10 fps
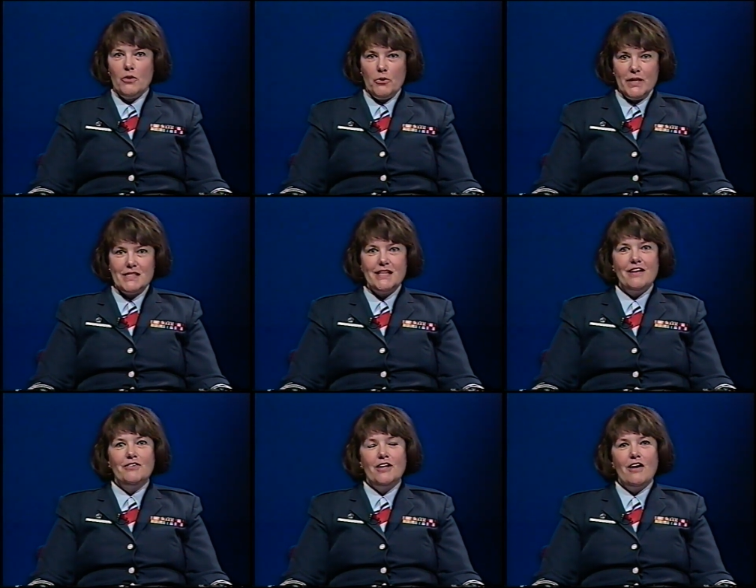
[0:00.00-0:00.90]
the Marine
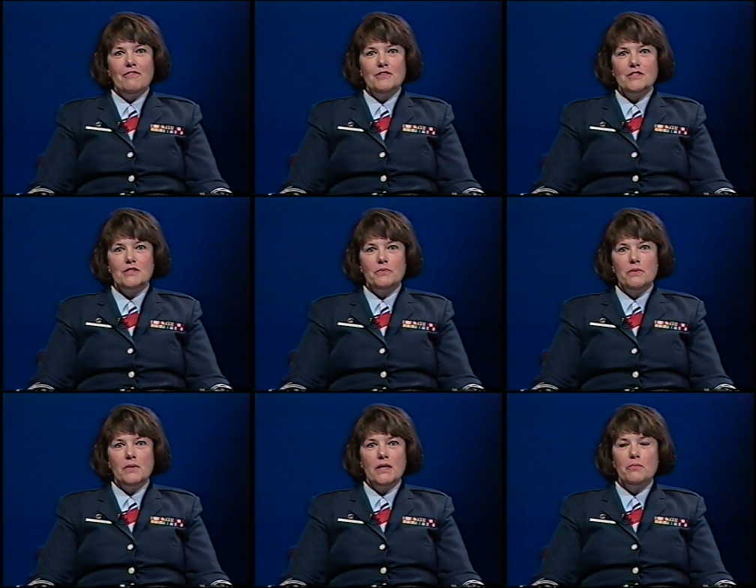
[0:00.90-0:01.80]
Safety Office, and
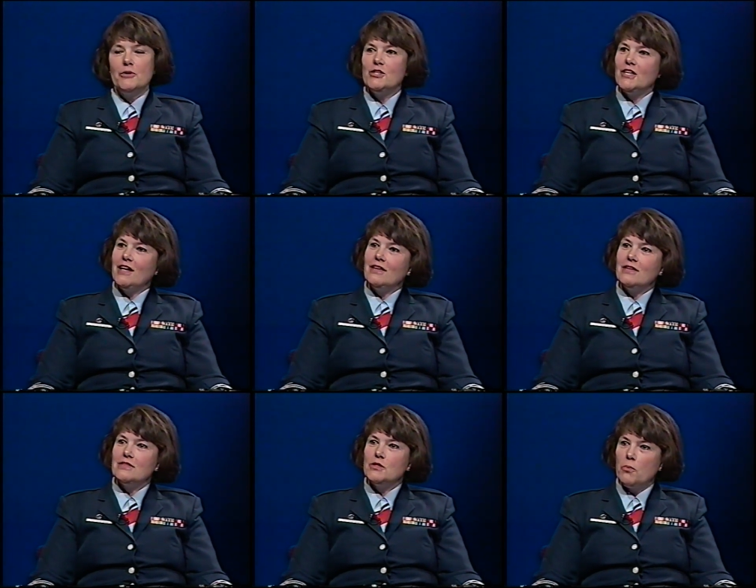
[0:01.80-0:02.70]
we really appreciate
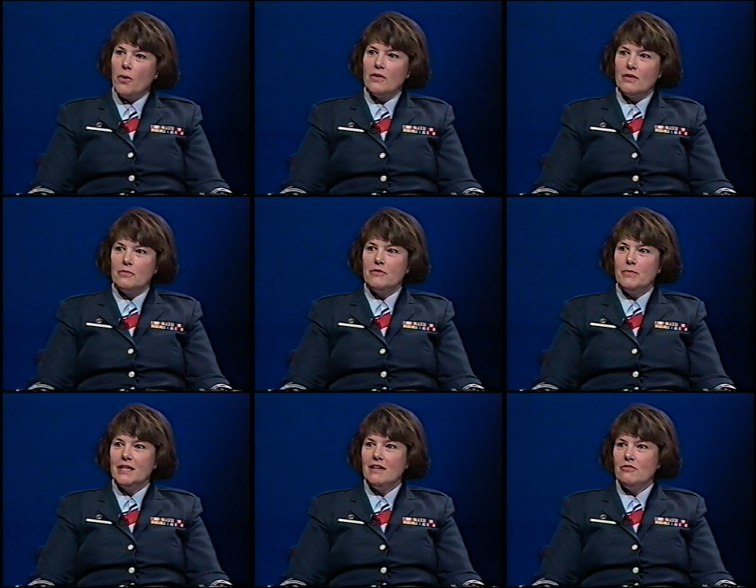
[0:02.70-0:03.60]
the support that
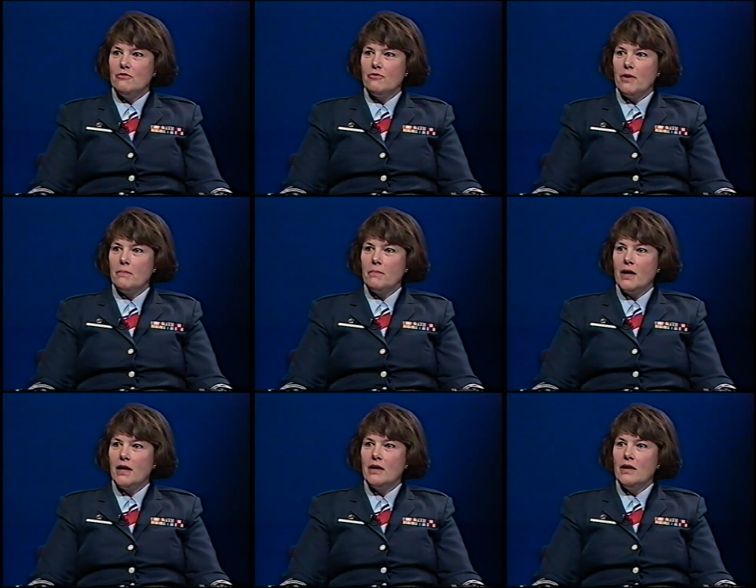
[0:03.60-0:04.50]
we've been given from
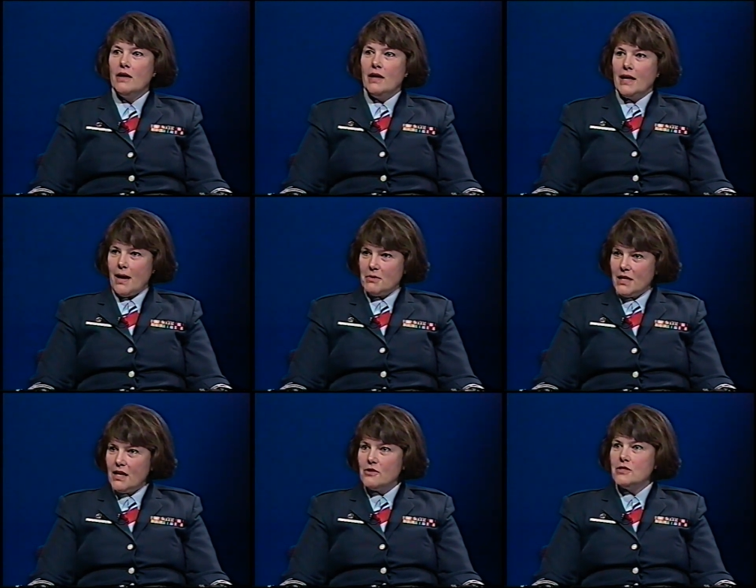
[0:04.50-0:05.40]
uh,
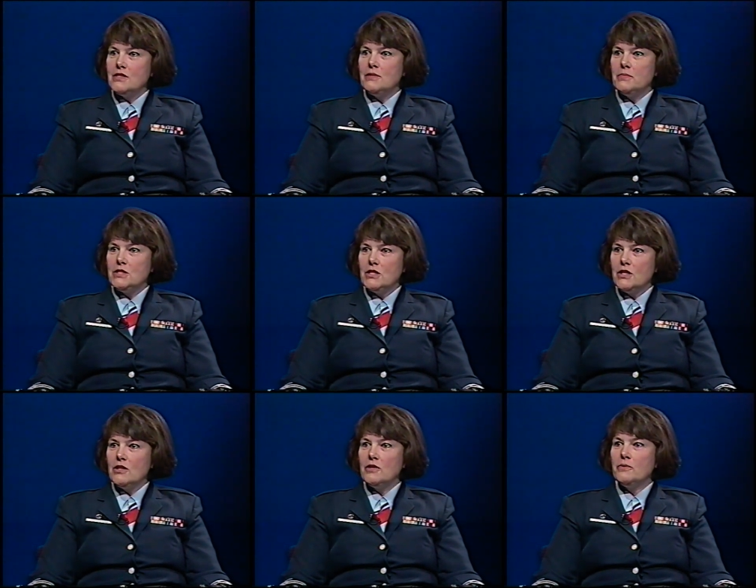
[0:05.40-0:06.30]
Captain Henderson in
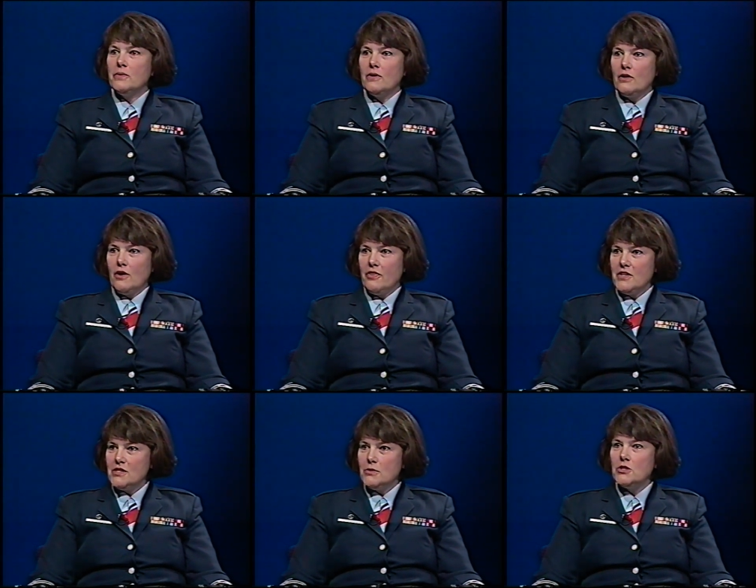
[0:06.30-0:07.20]
particular on
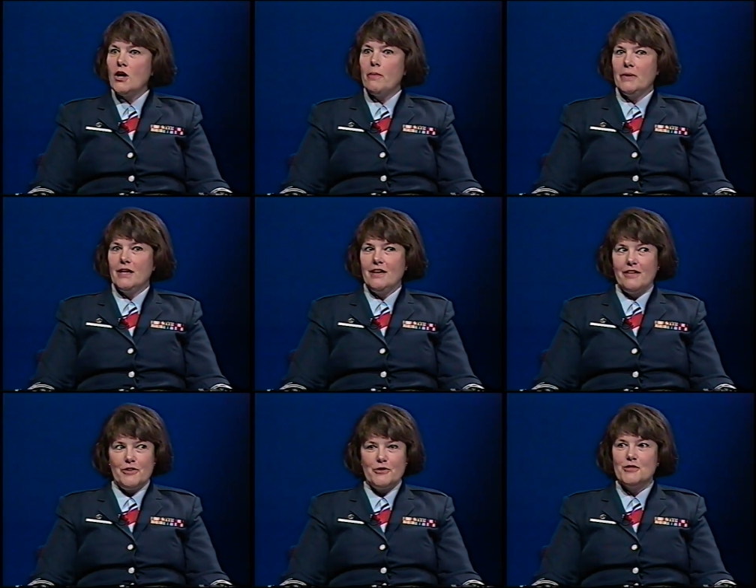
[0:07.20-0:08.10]
this topic and
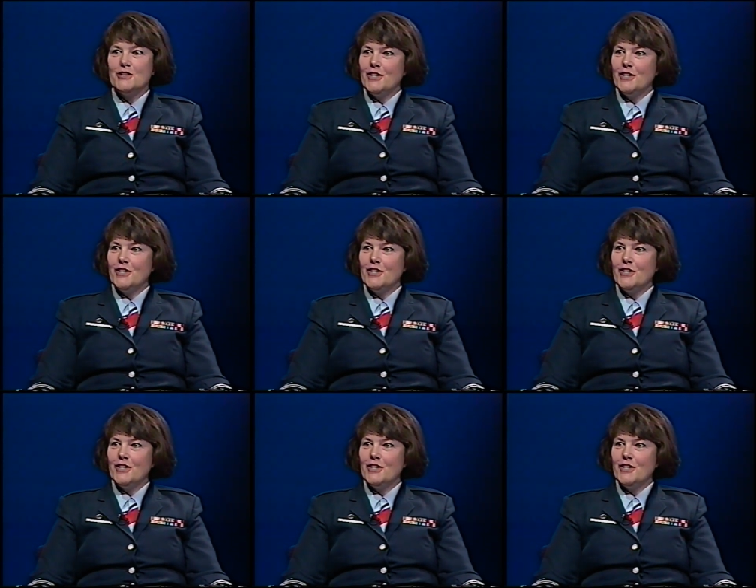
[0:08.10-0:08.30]
others.